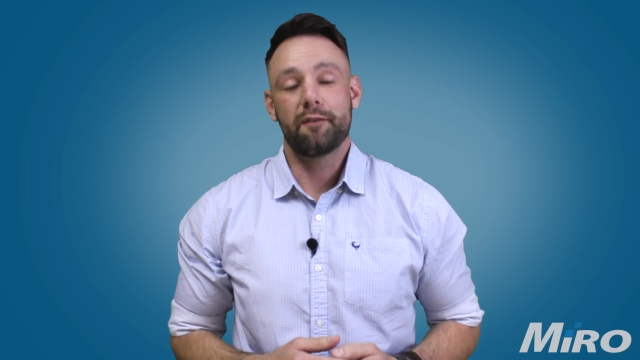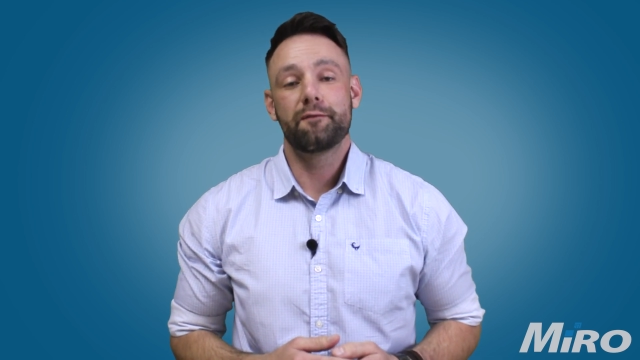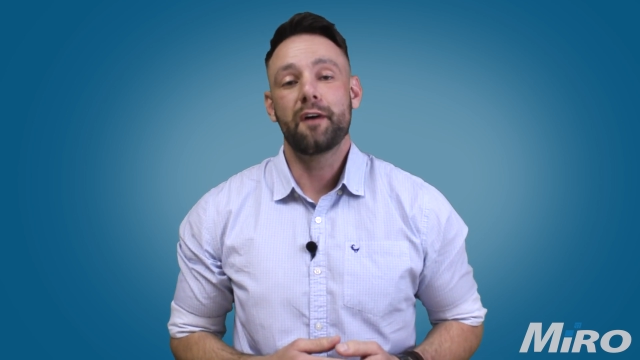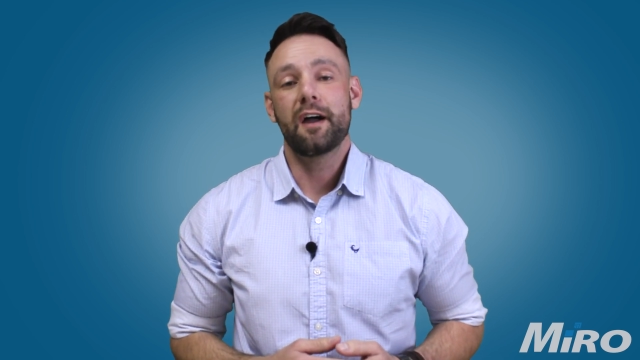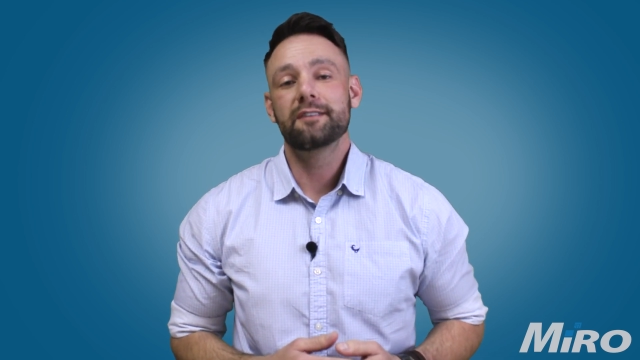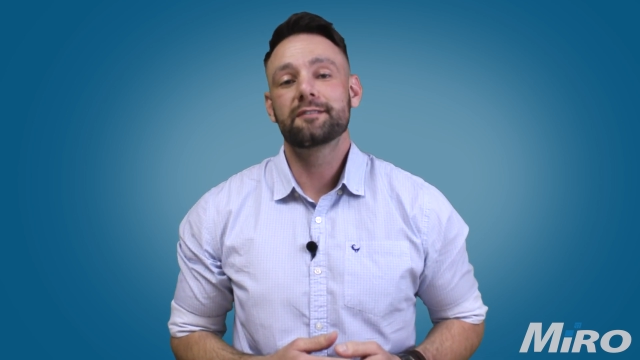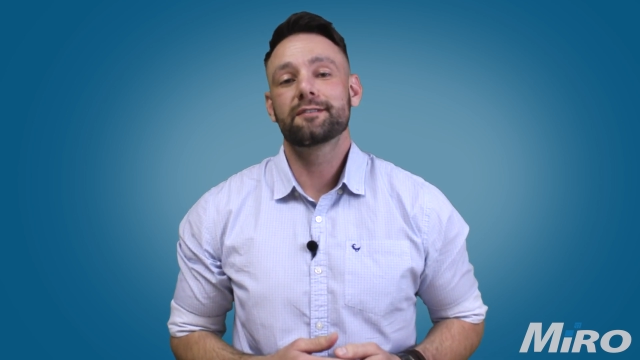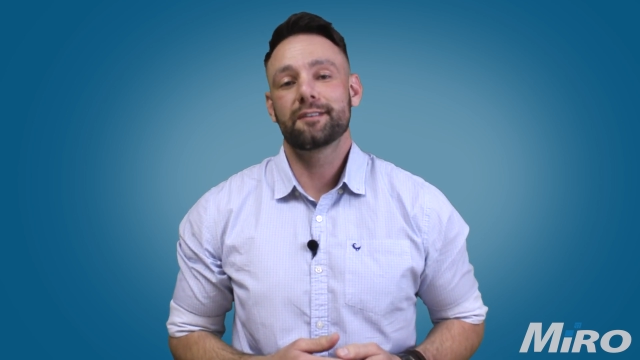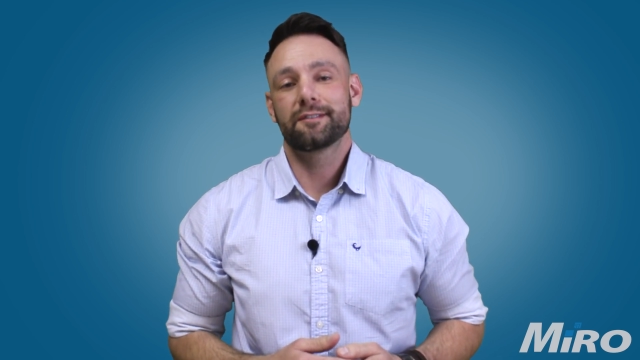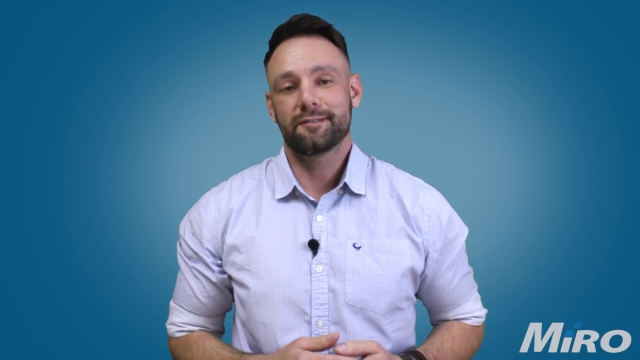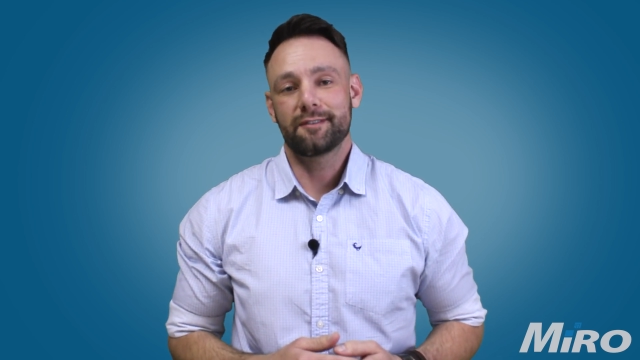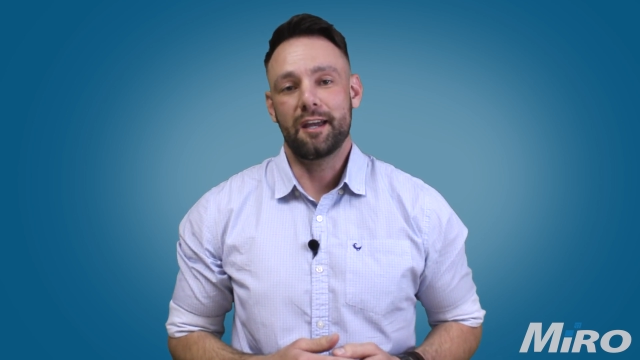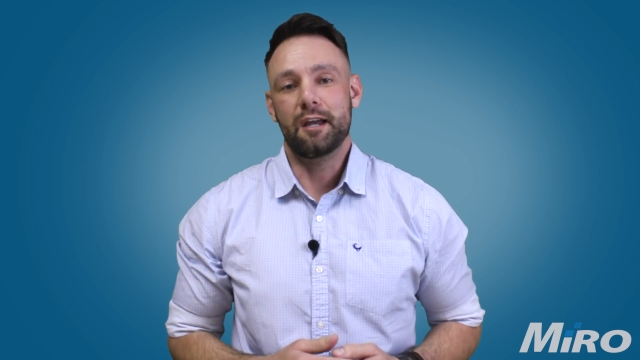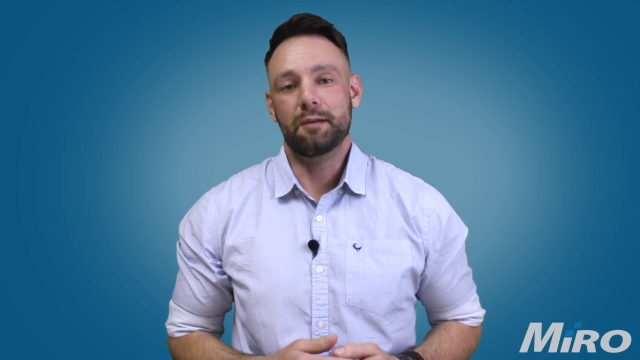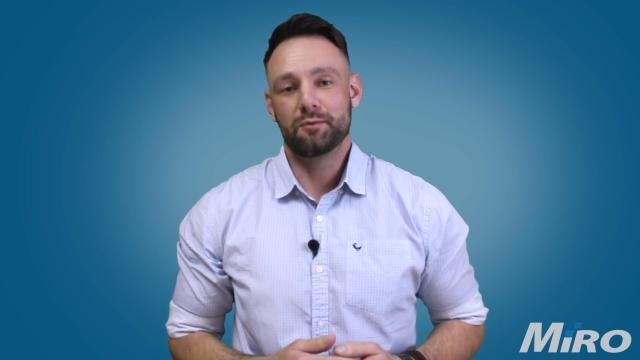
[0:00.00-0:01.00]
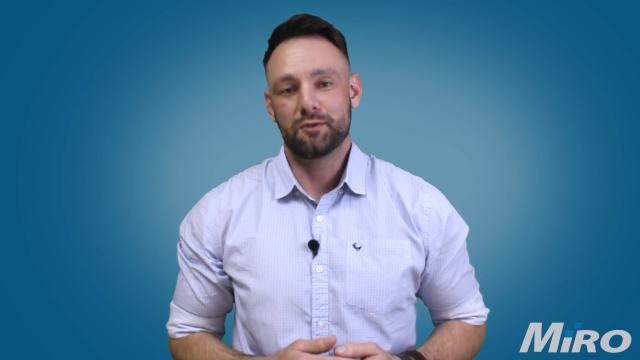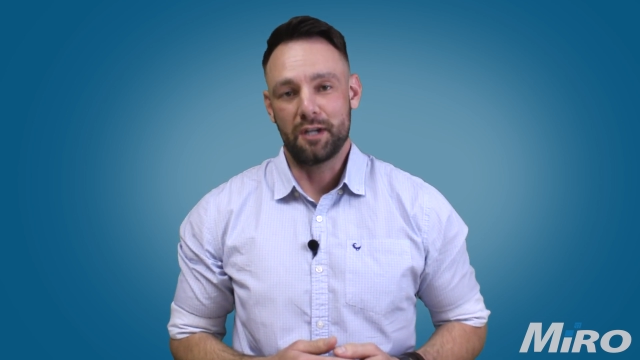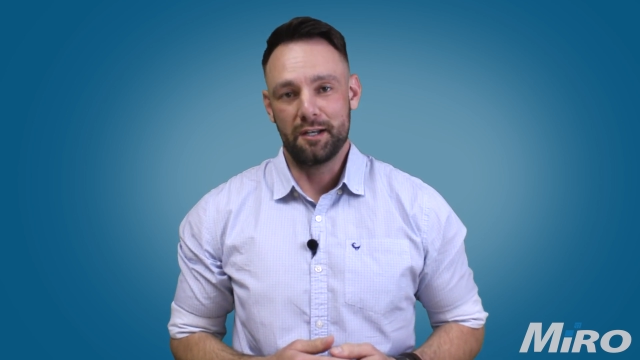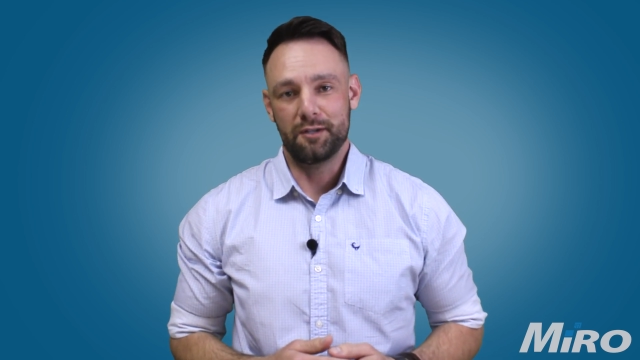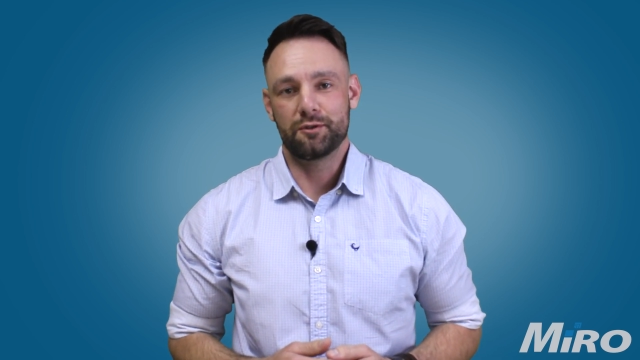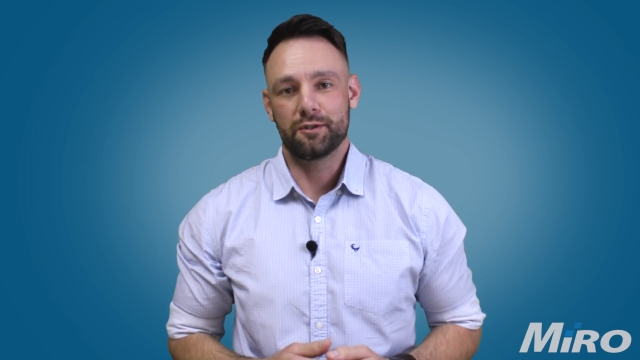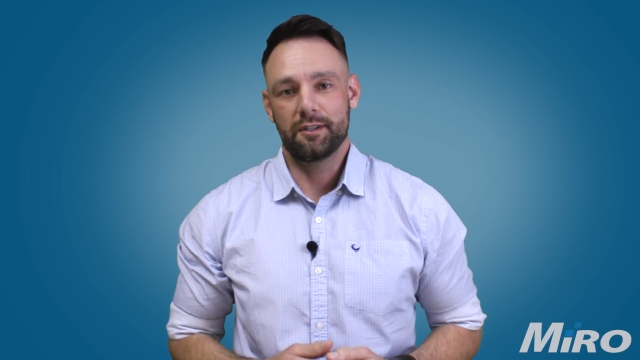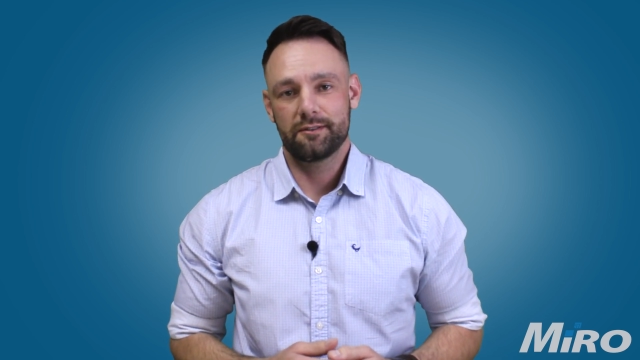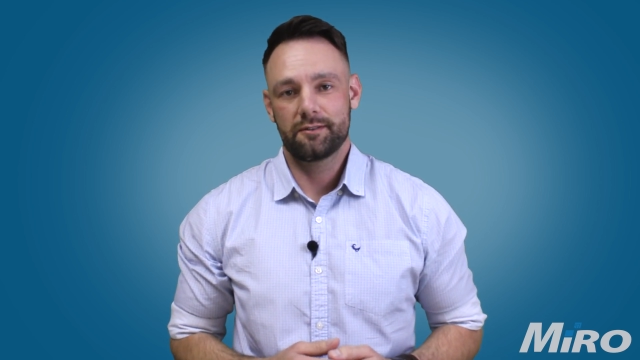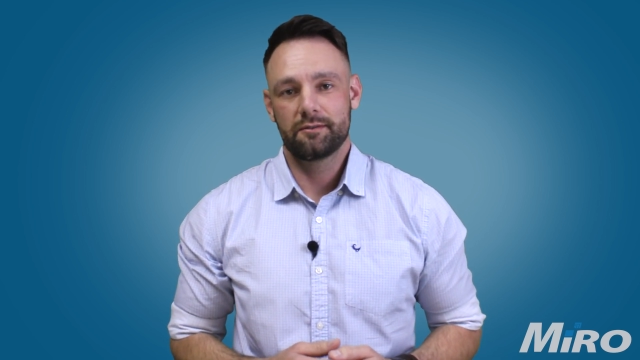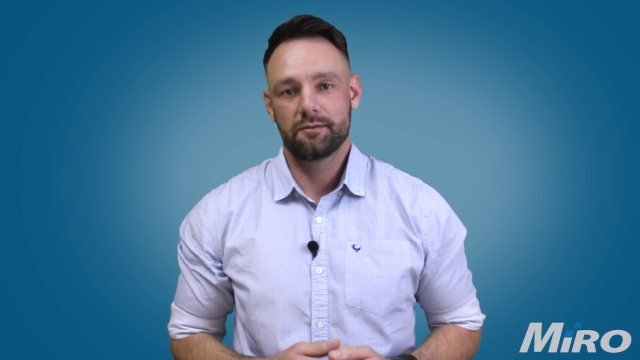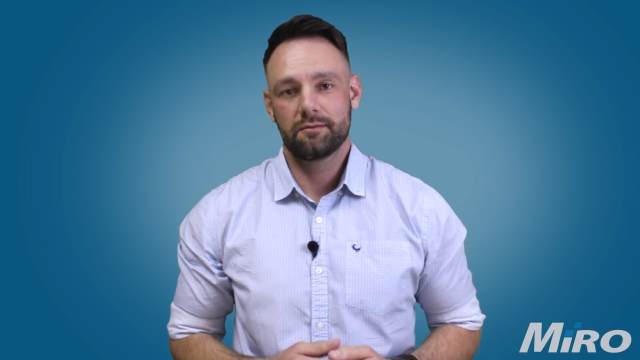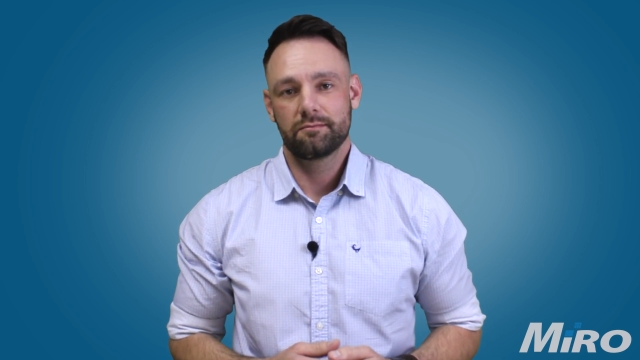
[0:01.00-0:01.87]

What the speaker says: face the same challenges: